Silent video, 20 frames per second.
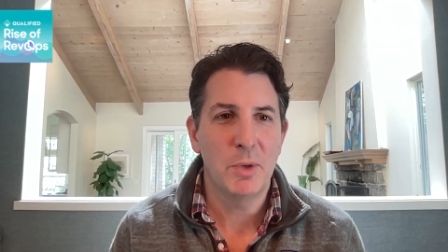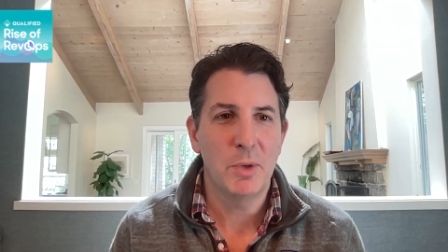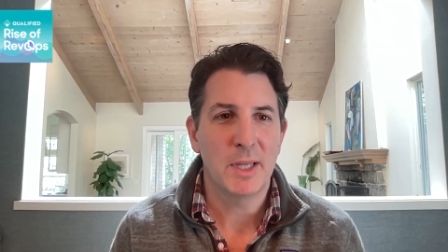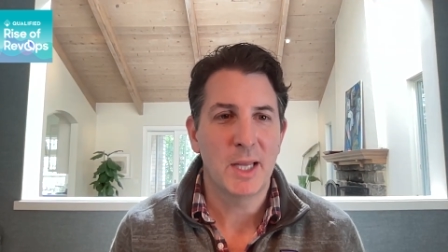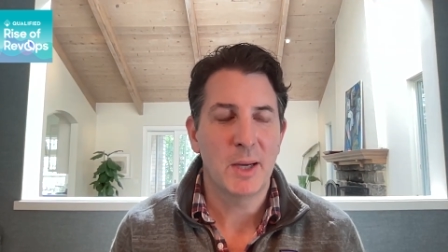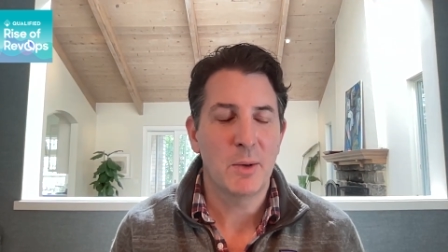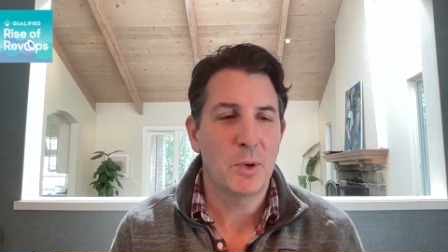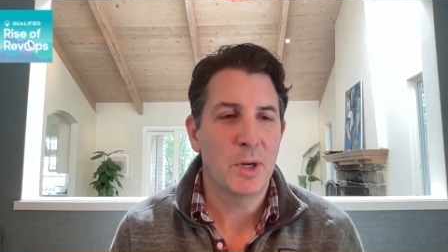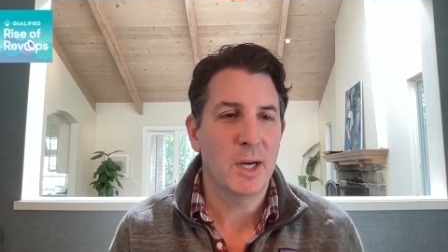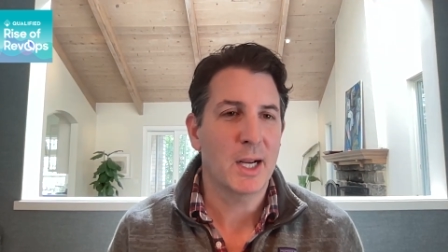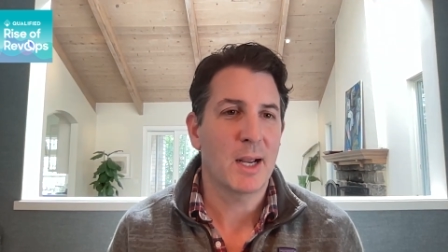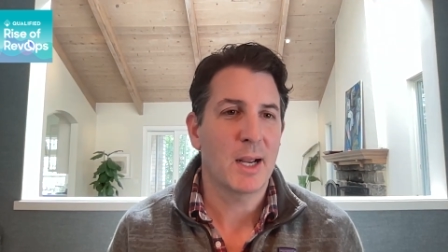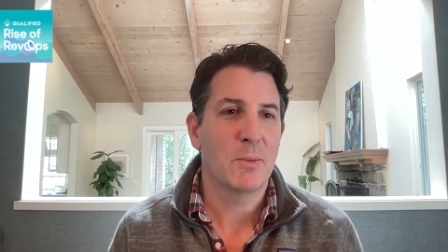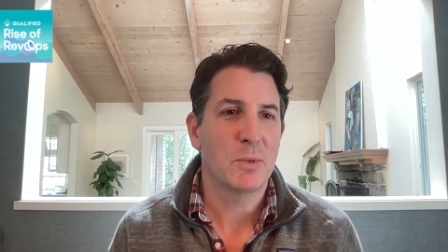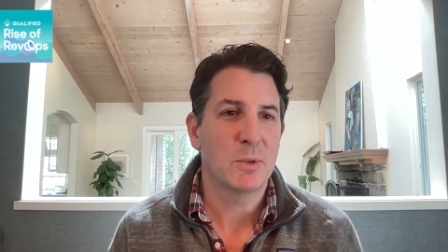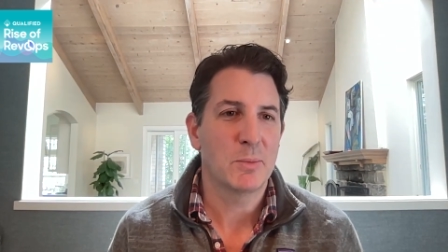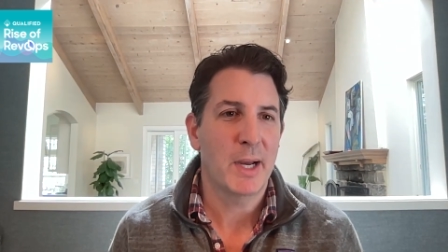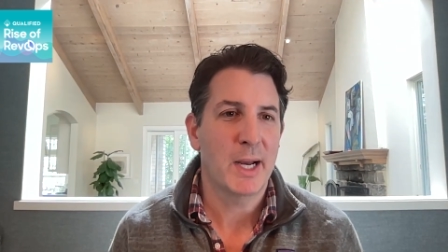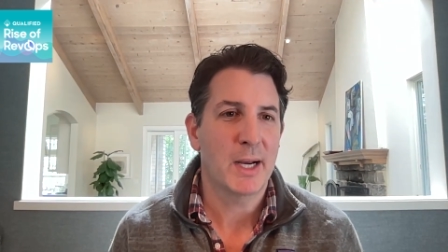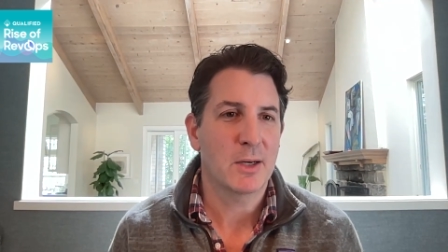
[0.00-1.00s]
But then when it
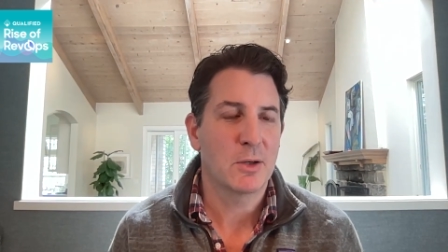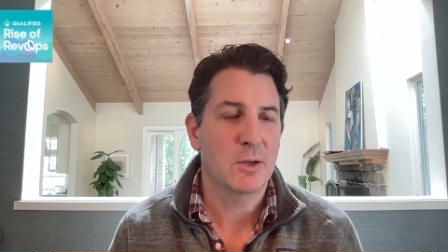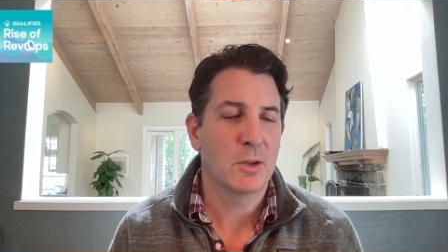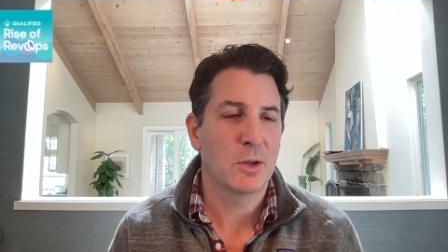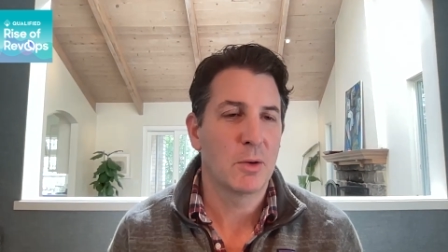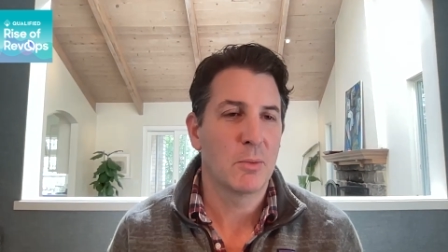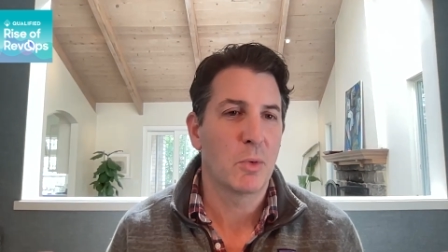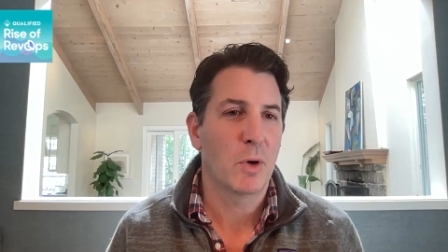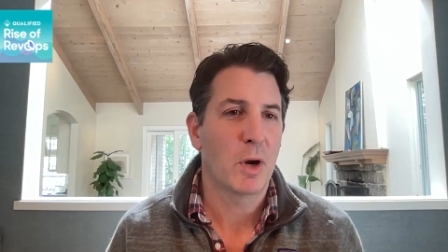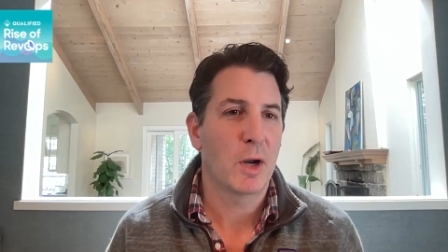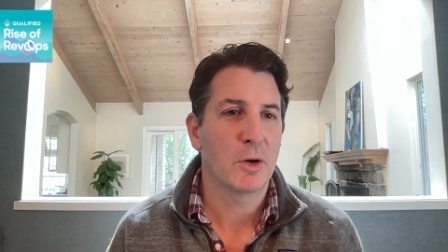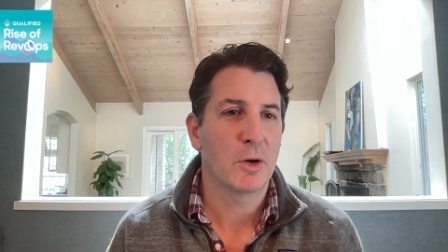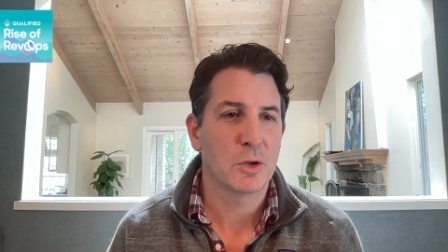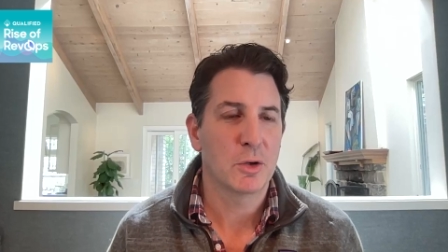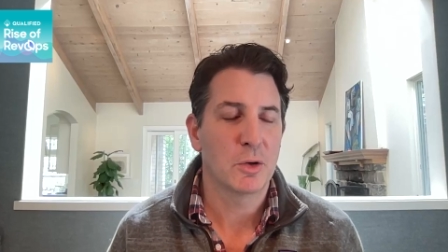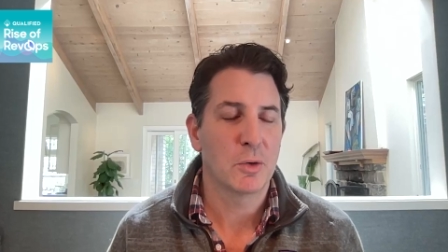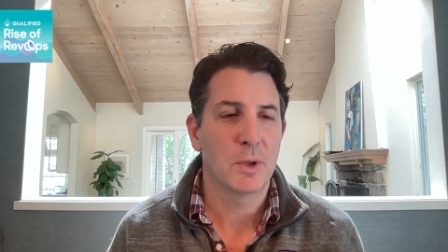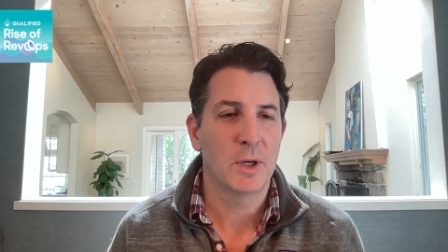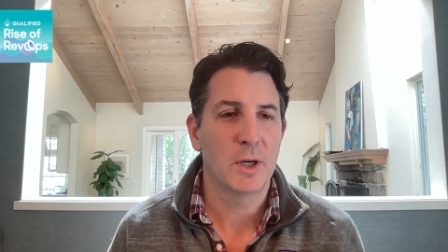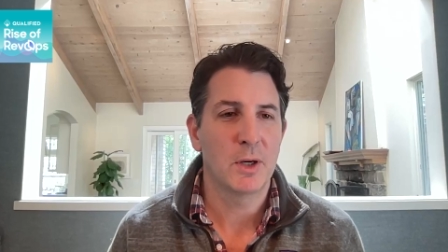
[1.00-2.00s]
comes back to their broader
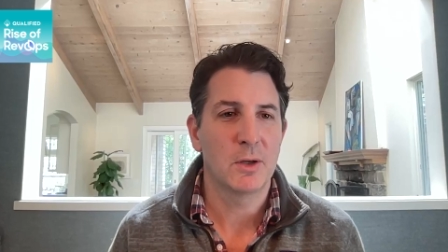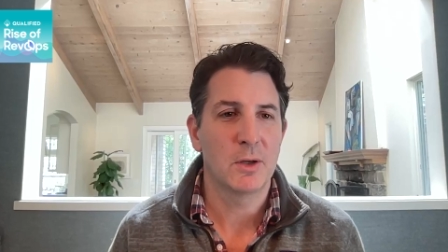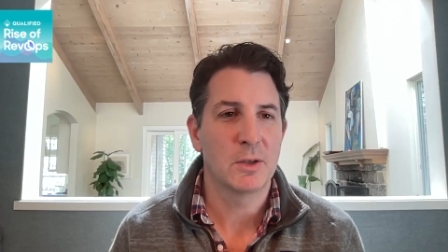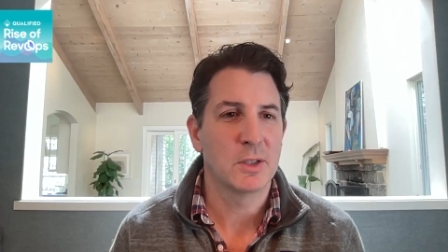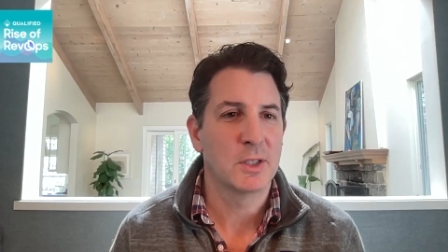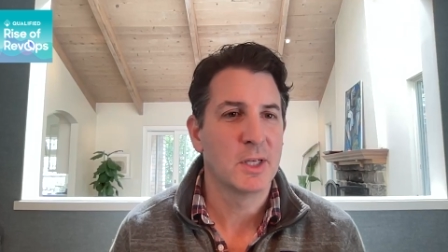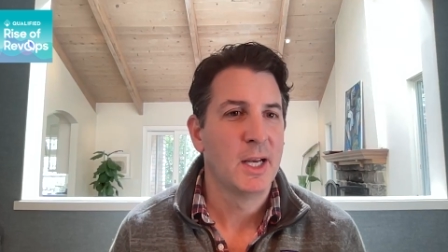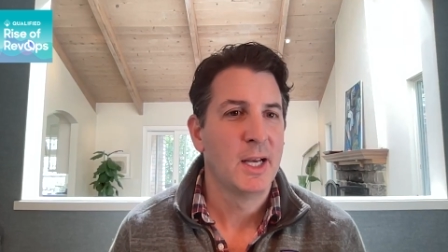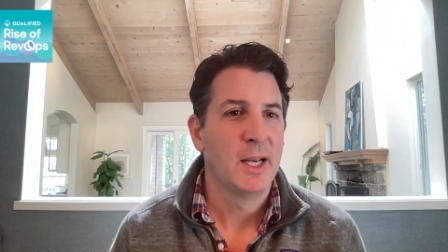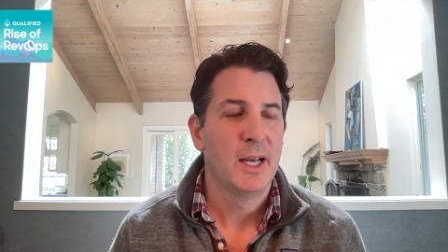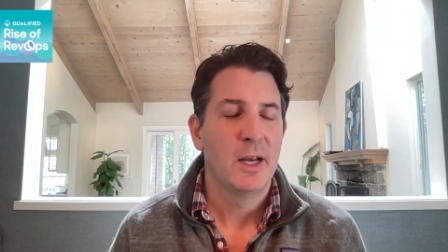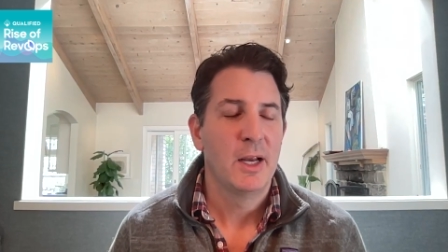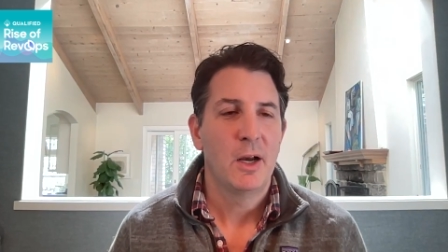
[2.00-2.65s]
careers,